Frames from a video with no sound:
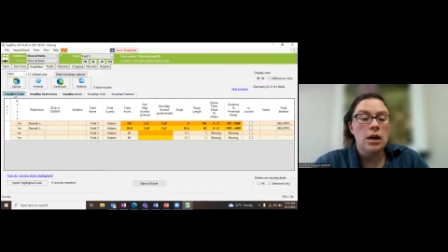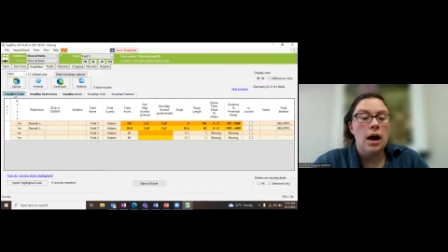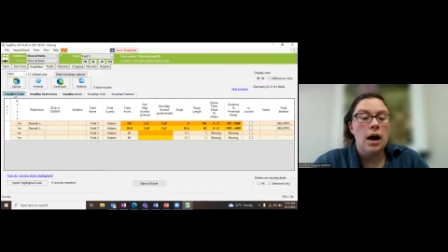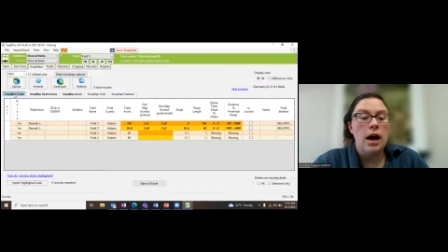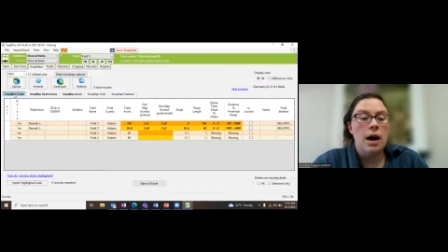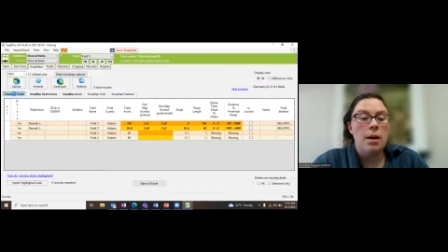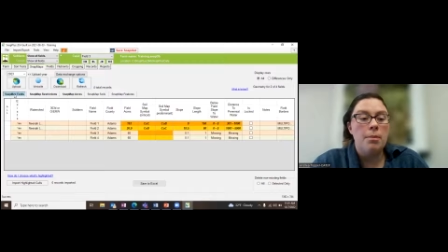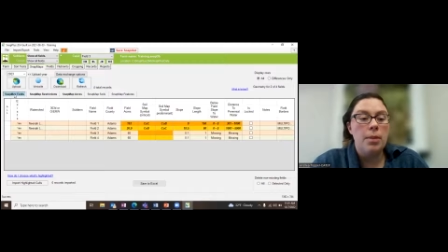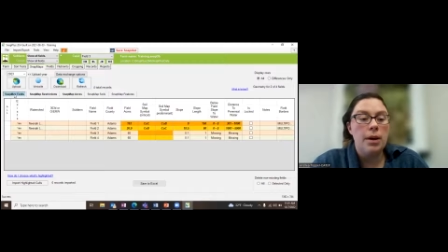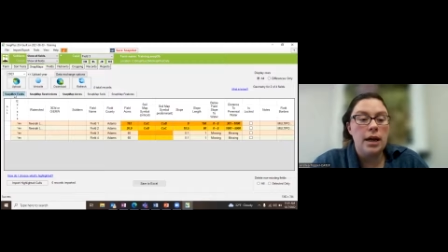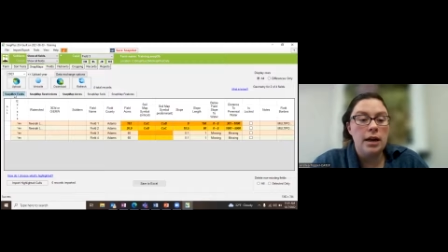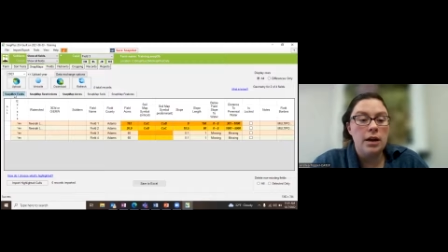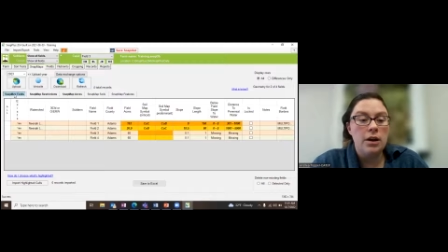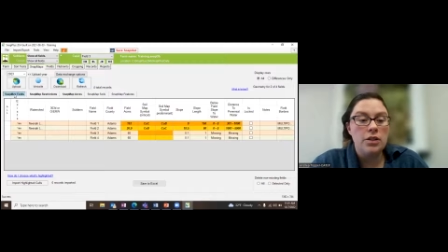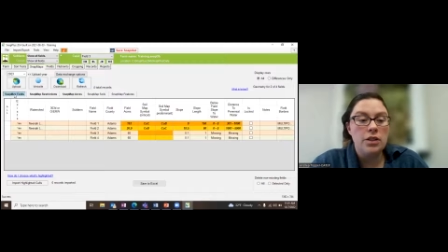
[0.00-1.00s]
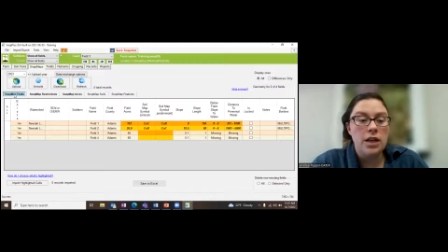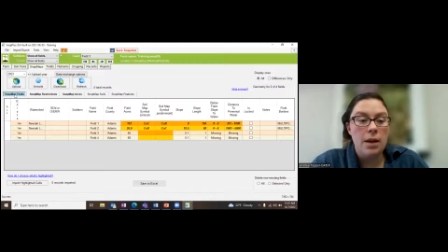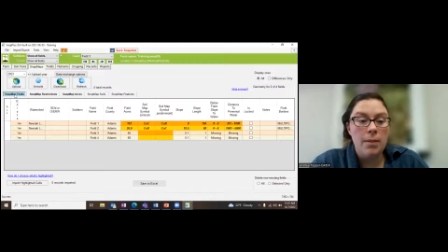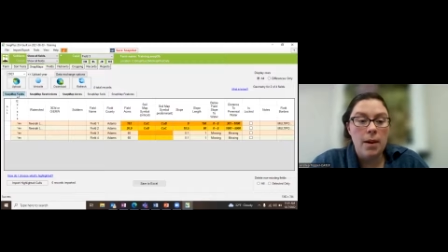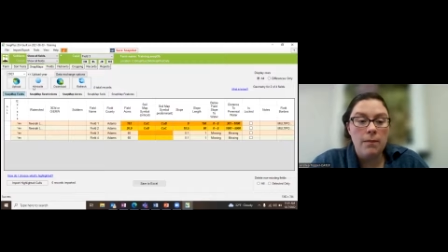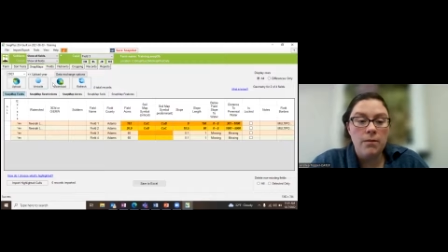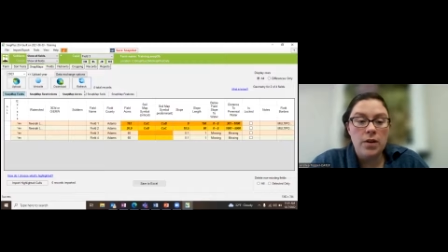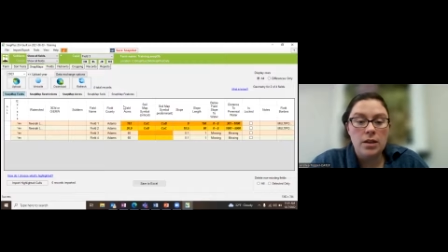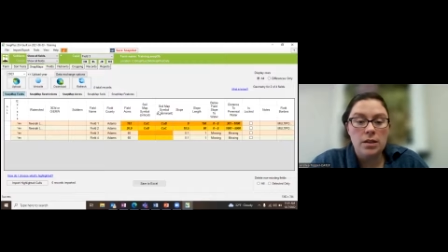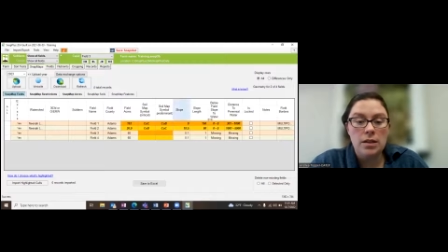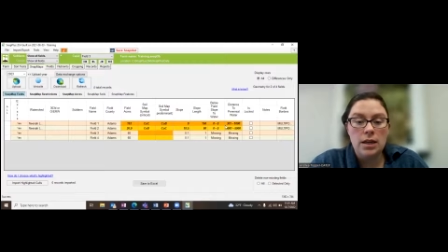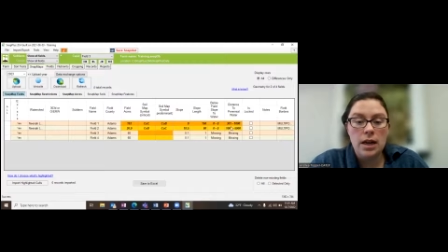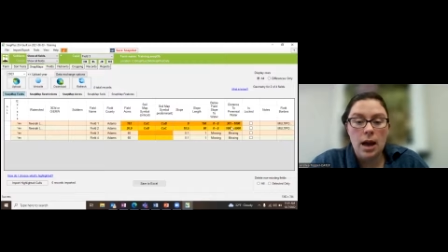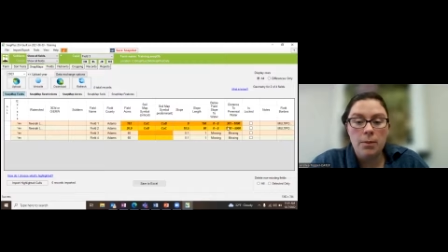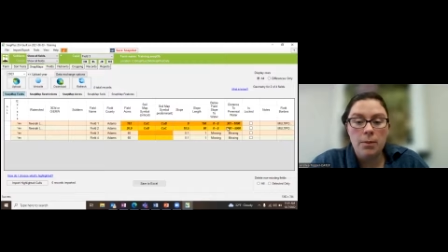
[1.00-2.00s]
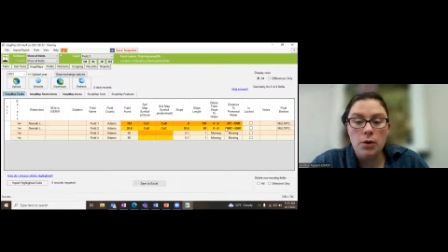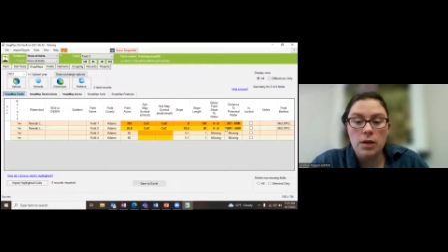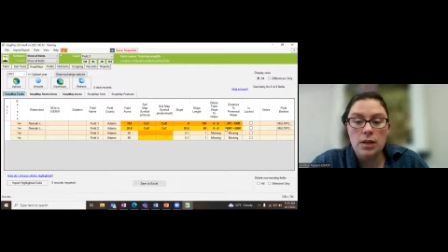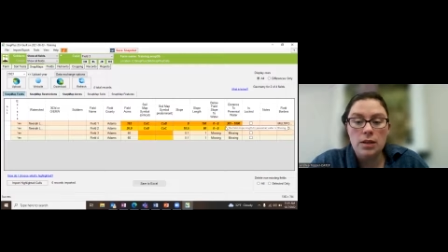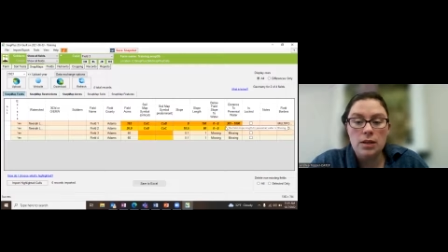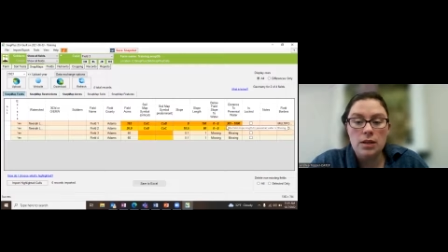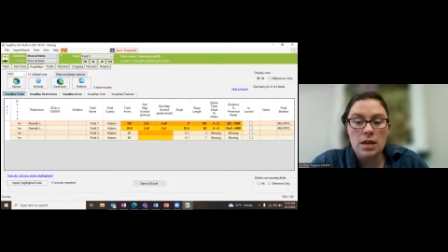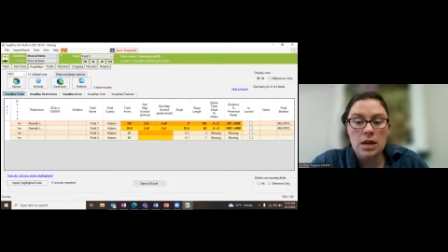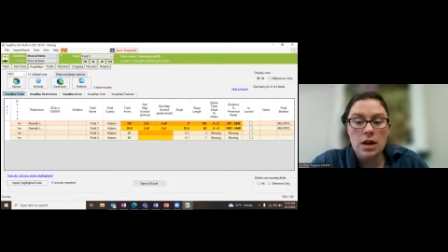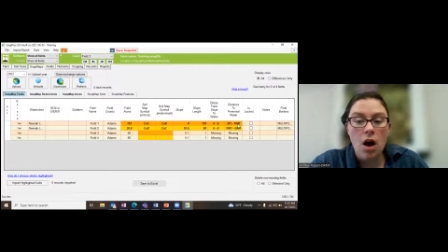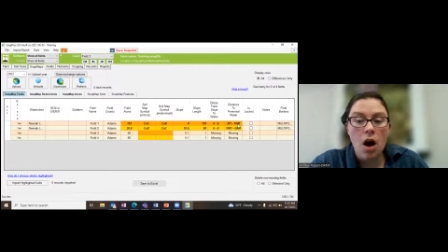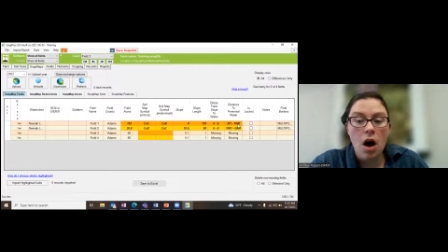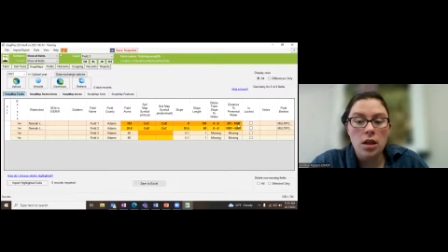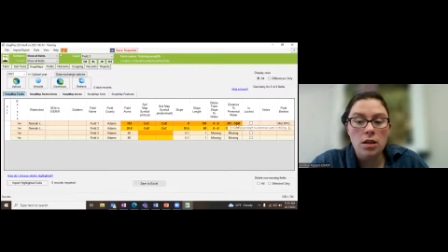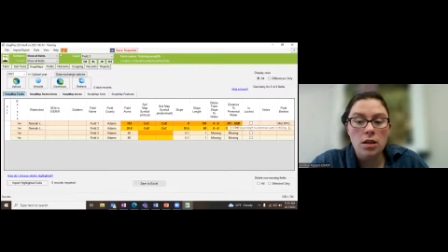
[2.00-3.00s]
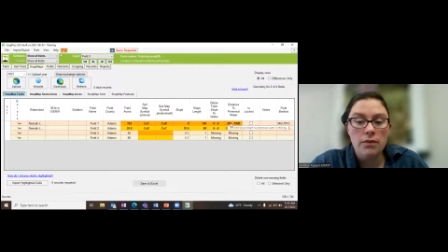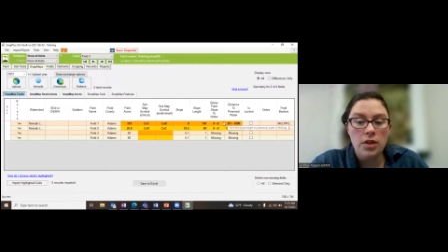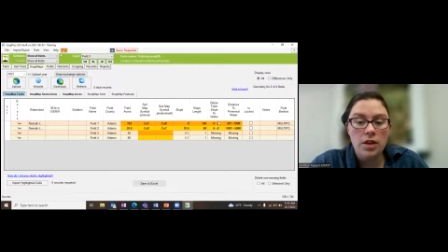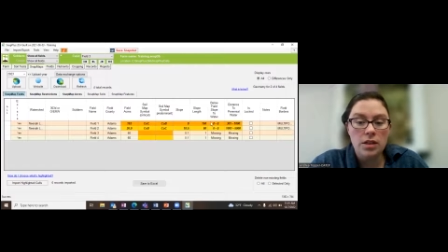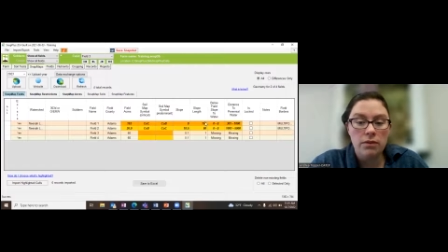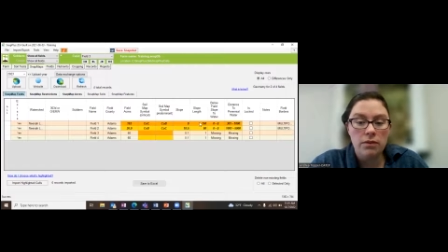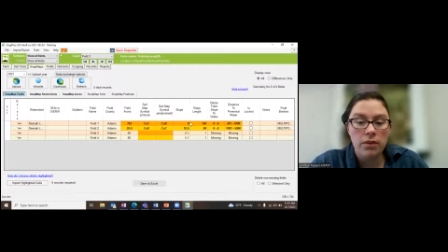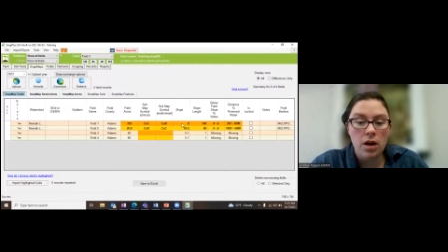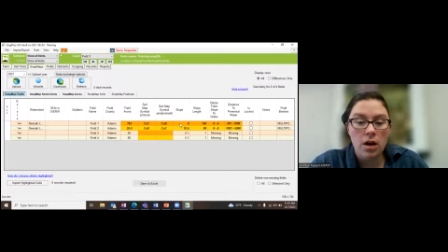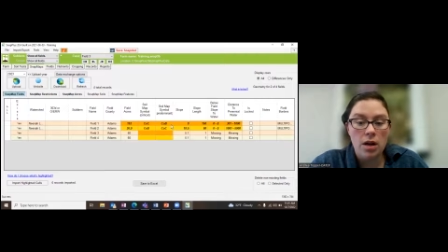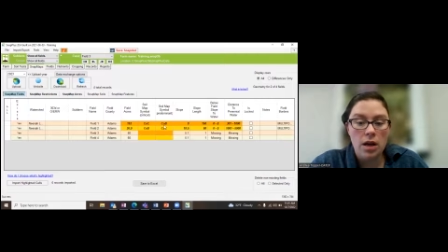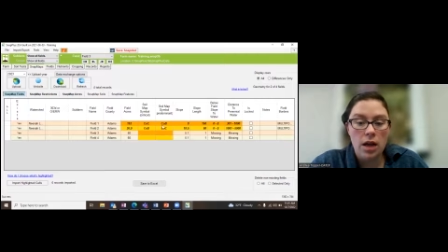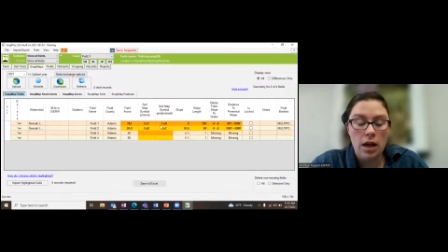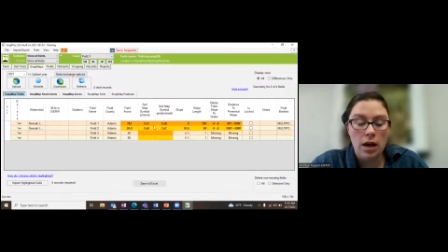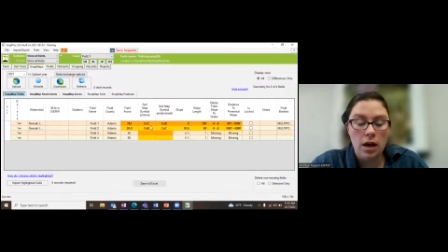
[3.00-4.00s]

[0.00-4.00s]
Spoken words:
But in our SnapMap Fields tab, you can see all of this fun